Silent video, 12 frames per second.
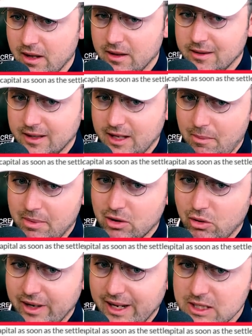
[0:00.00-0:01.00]
The
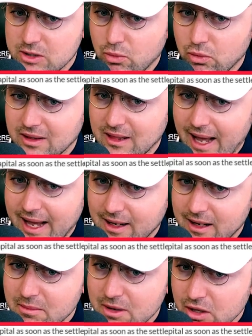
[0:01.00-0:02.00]
capital raise would
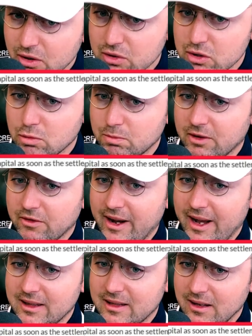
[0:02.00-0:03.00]
likely be used to
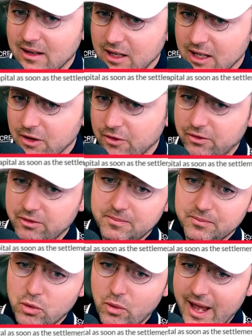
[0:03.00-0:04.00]
provide relief
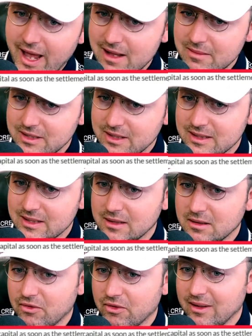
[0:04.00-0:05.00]
to AMC
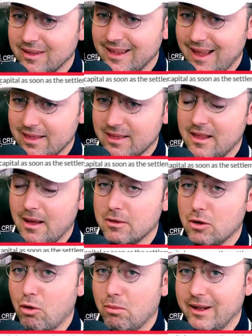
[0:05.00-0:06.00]
significant net debt
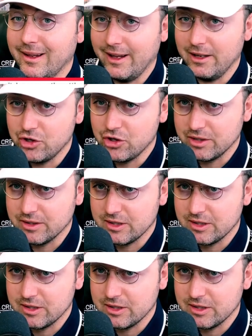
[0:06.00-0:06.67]
obligations.